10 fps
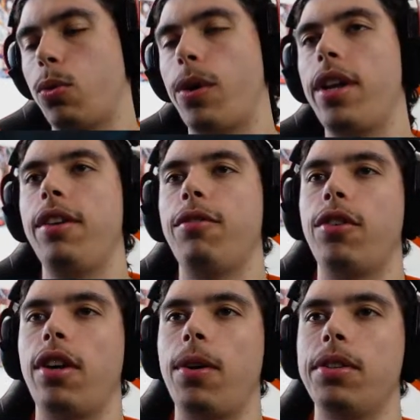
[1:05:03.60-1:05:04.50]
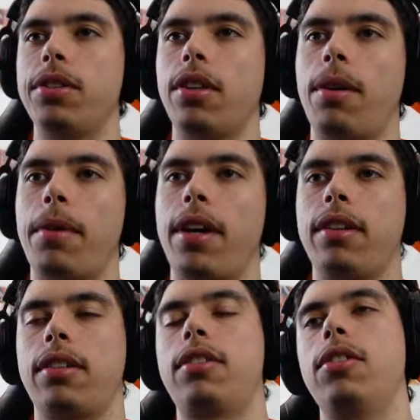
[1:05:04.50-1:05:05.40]
$24 hours. Oh
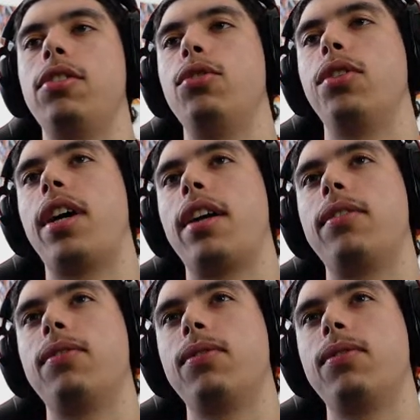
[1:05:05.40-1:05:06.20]
man, couldn't do that.